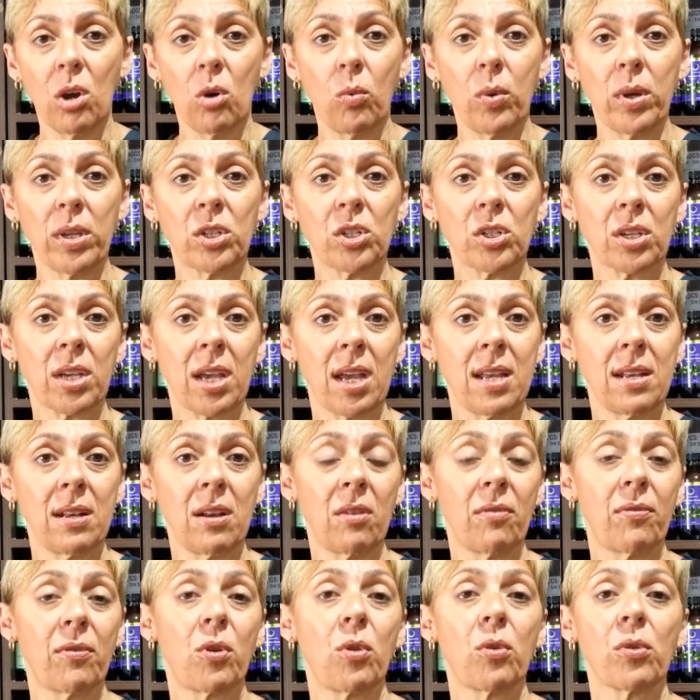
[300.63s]
which can,
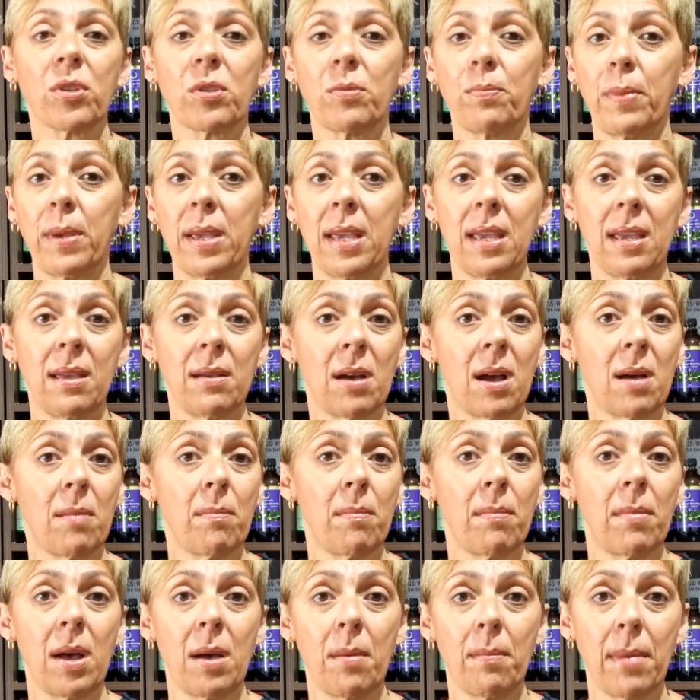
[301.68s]
of course, be
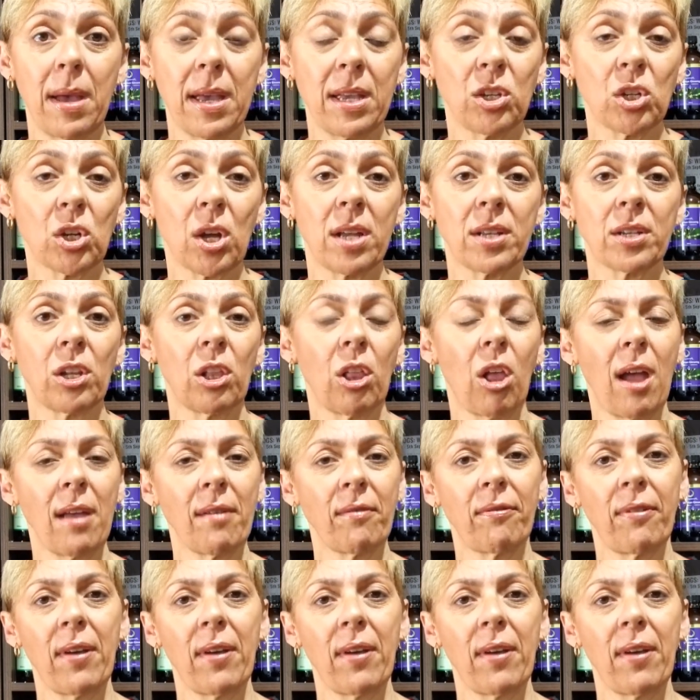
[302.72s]
a major underlying